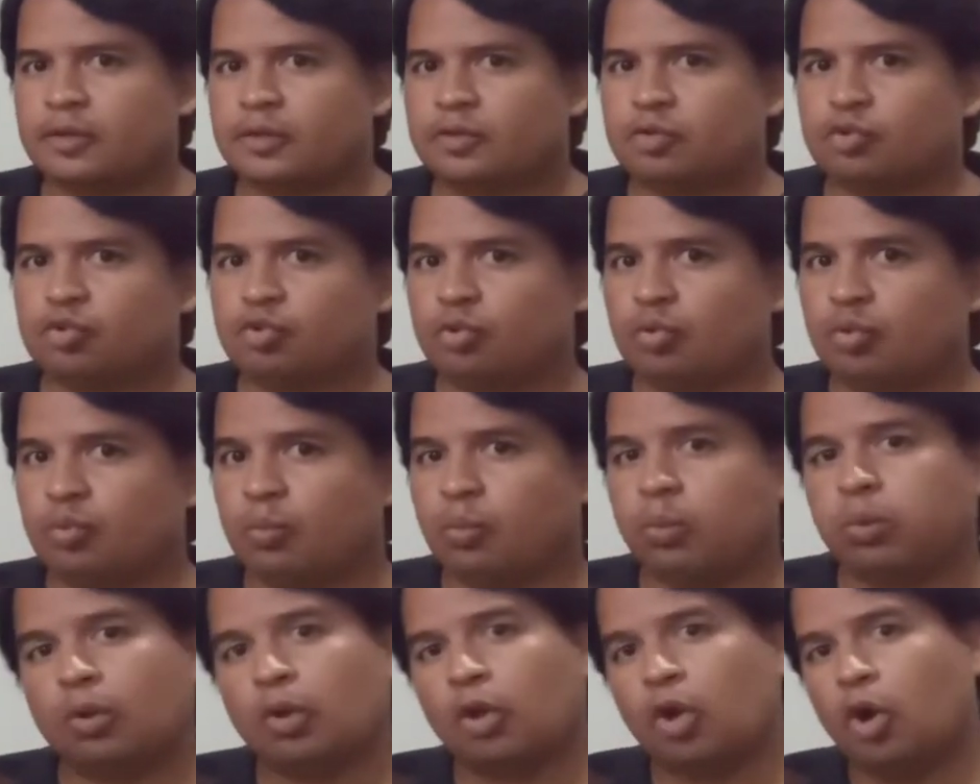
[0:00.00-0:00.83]
to
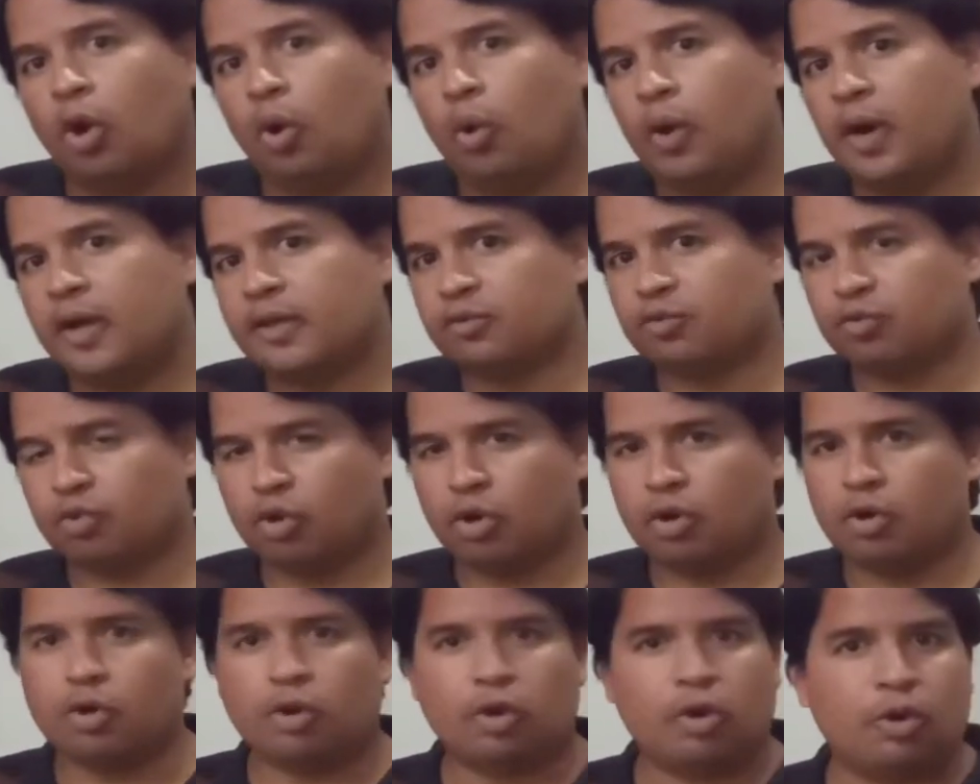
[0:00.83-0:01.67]
blow and
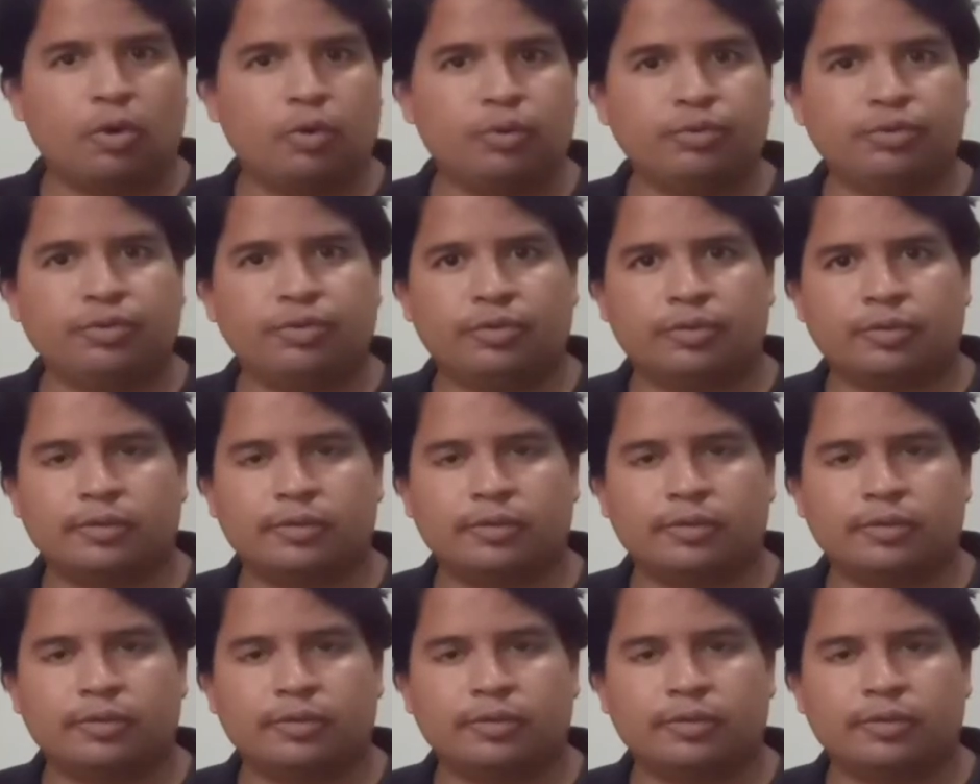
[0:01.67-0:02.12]
draw notes.